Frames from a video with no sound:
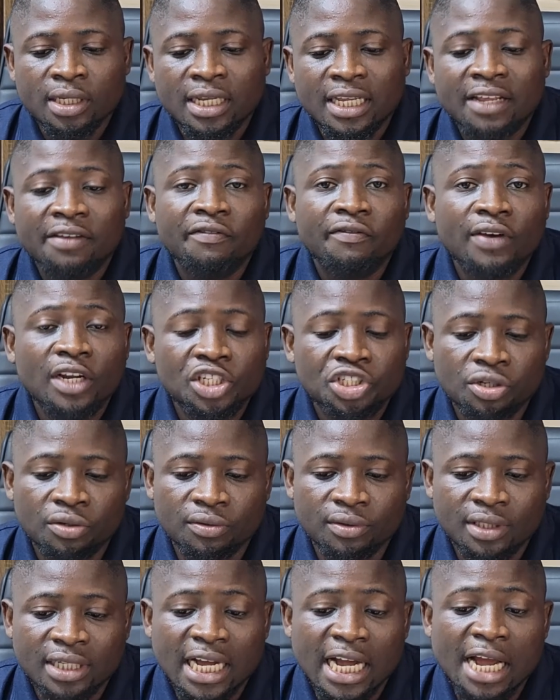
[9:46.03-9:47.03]
inflation,
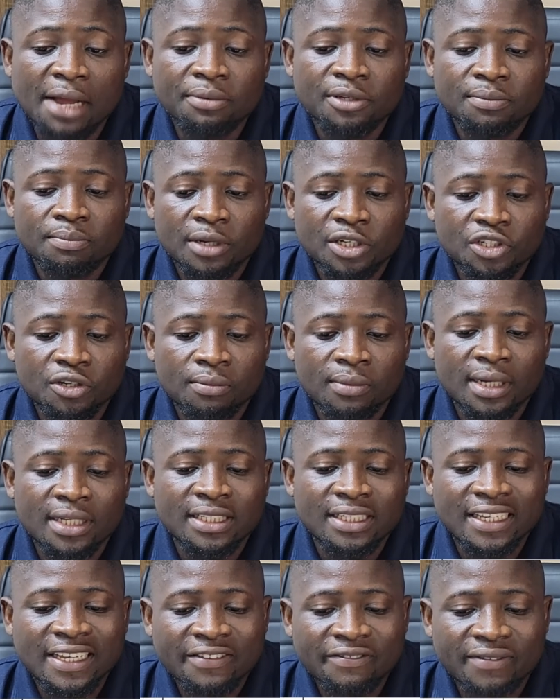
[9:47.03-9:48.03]
types,
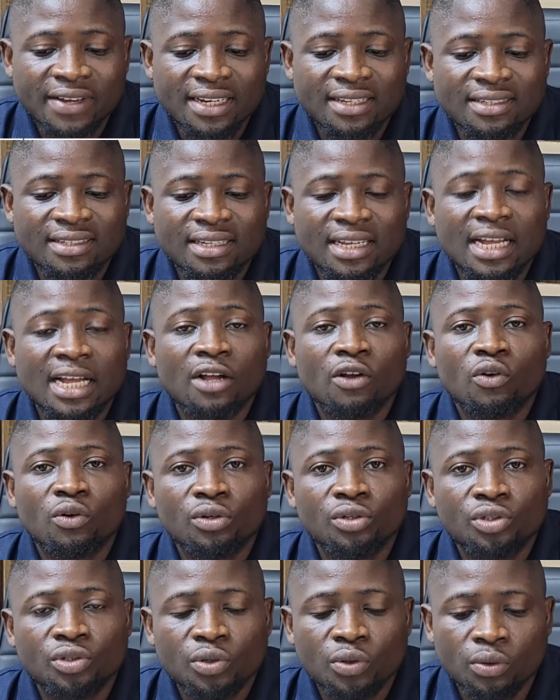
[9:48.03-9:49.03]
measurements, effects, and
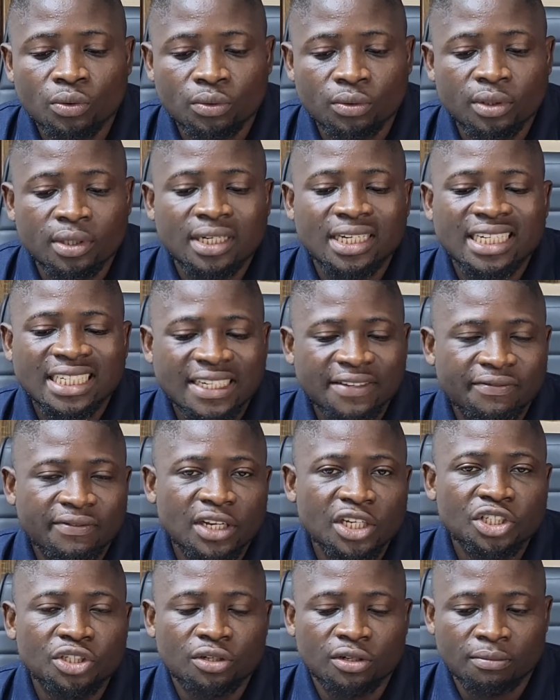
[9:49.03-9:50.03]
control,
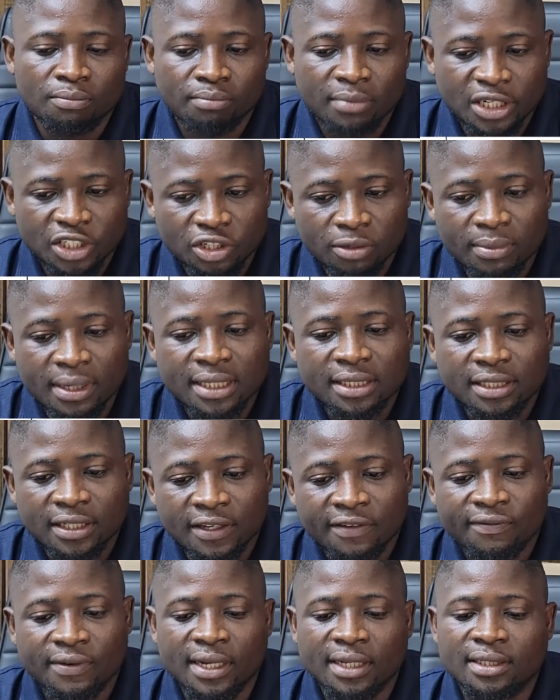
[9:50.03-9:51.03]
deflation, measurement
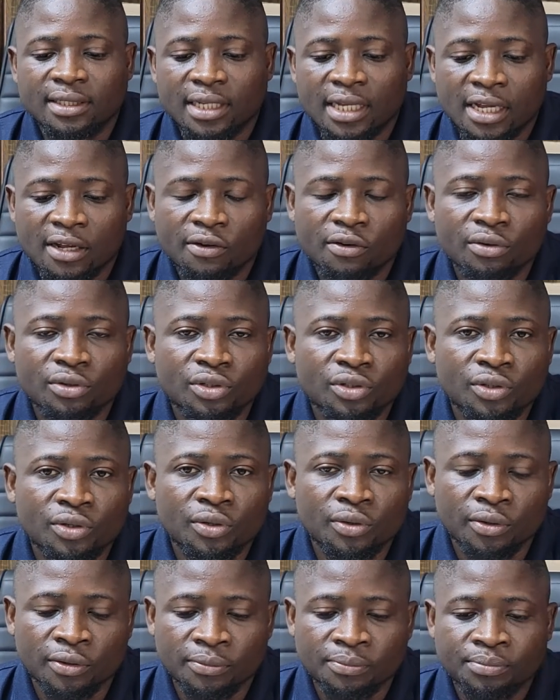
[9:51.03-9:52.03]
effects, and
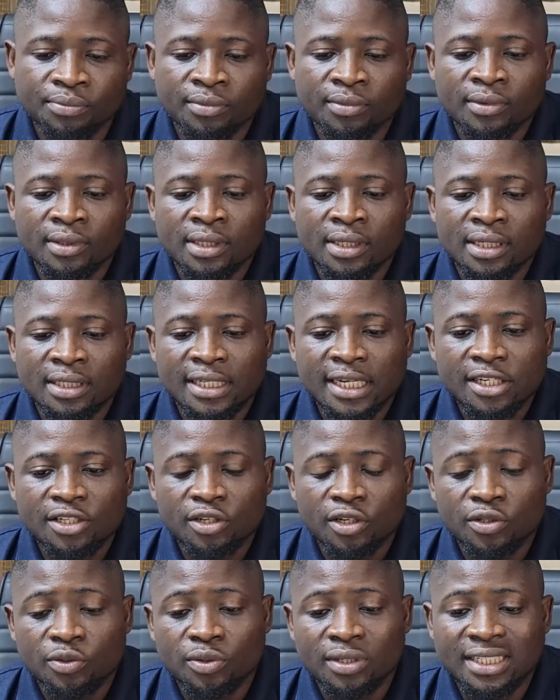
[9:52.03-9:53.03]
control takes
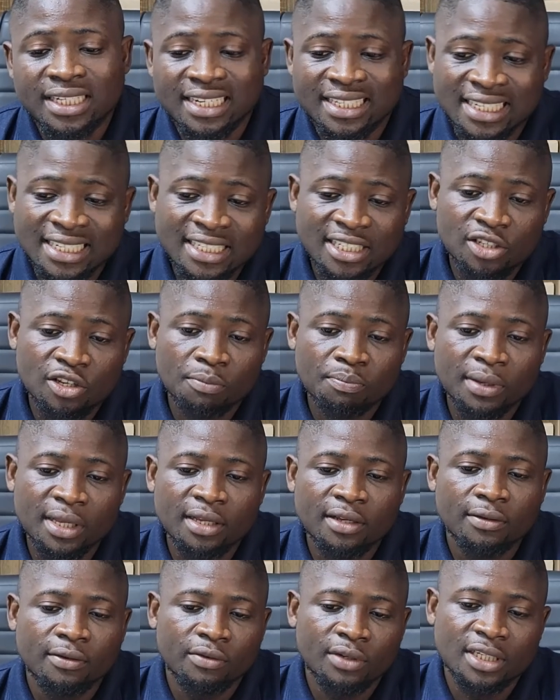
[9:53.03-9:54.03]
us to 13th topic
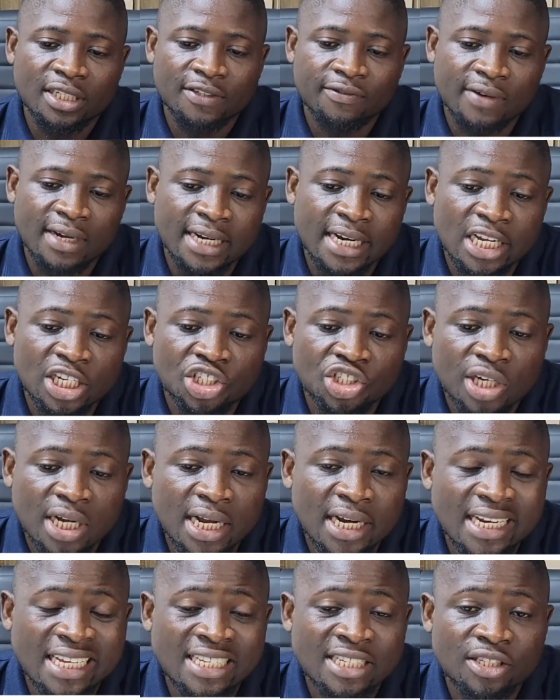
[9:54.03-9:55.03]
which is
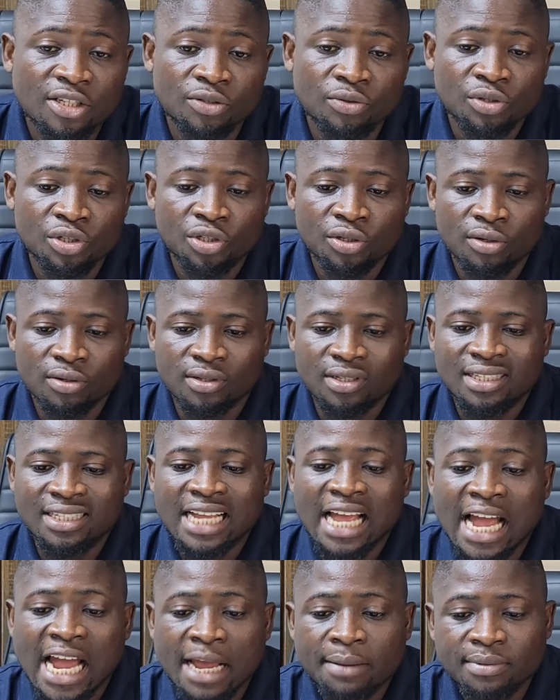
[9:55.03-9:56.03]
financial institutions
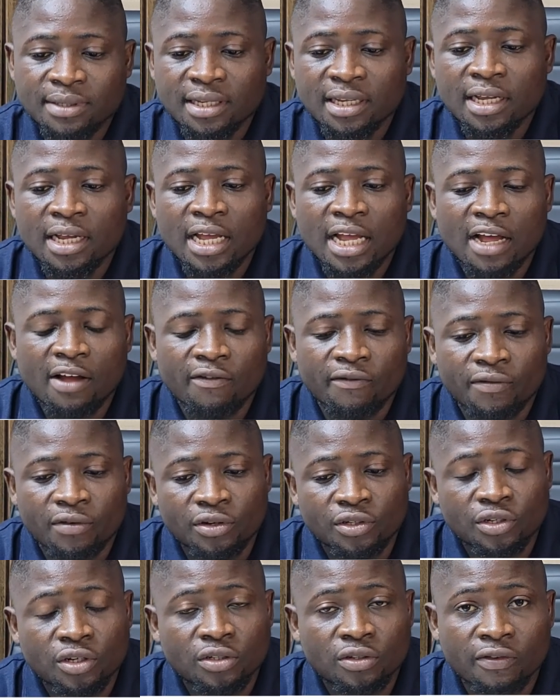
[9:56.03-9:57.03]
types and
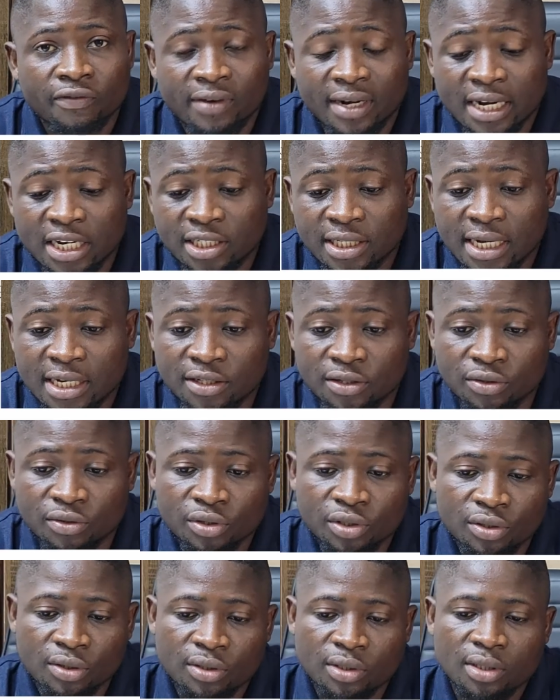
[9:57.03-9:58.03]
functions of financial
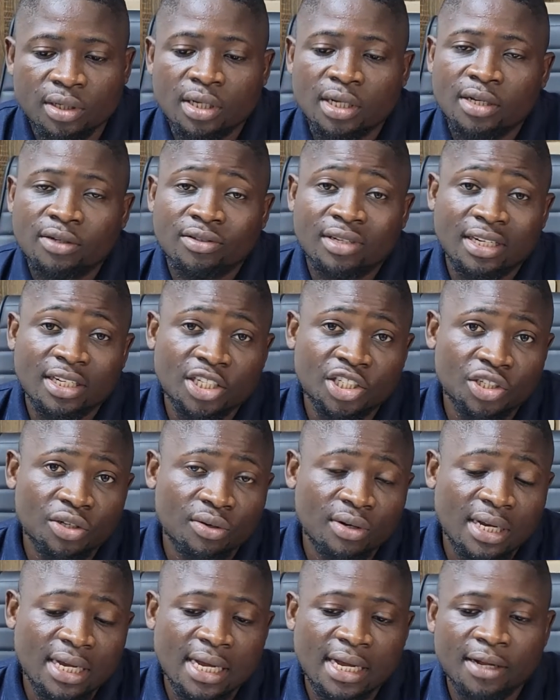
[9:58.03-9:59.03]
institutions
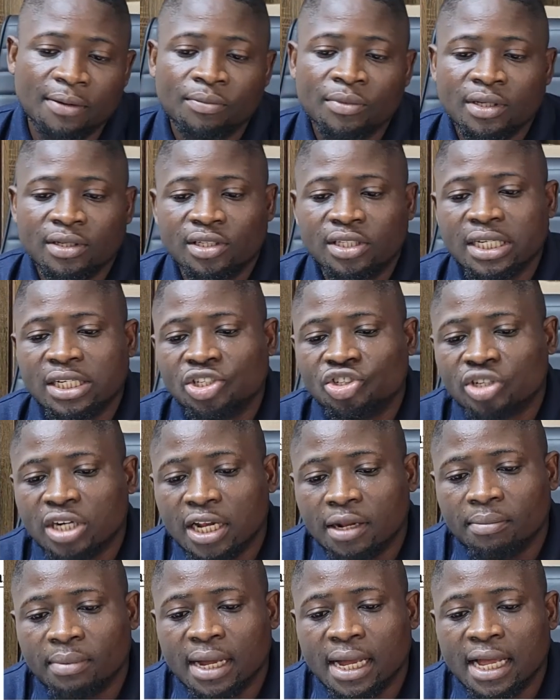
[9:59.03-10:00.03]
traditional
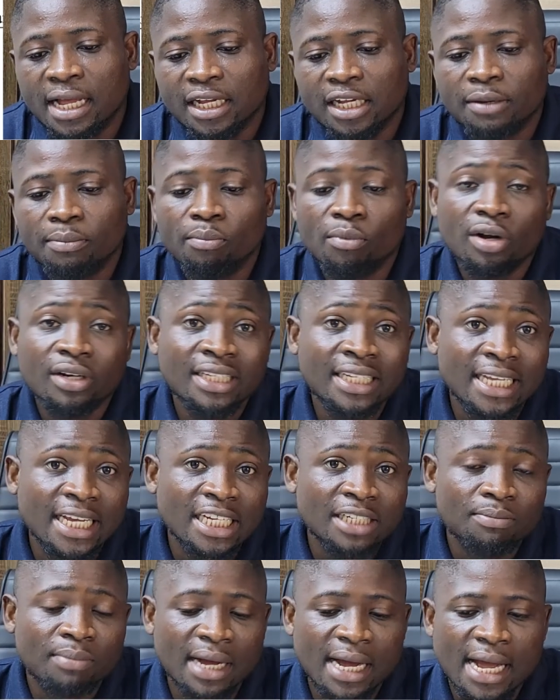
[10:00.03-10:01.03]
central bank
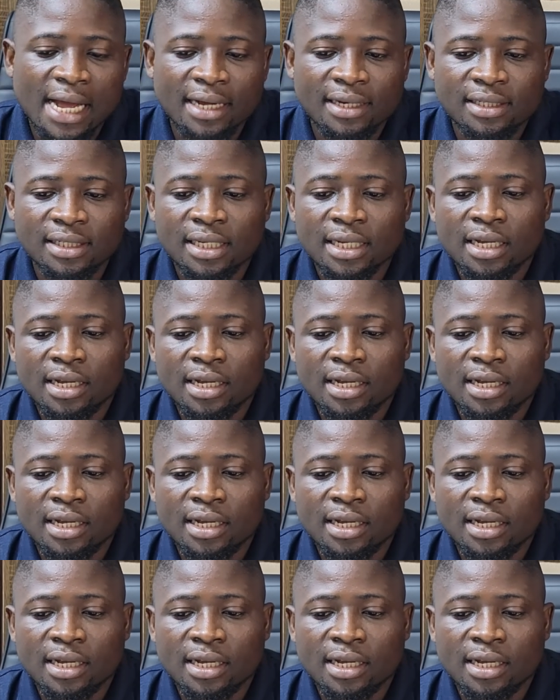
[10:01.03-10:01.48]
mortgage banks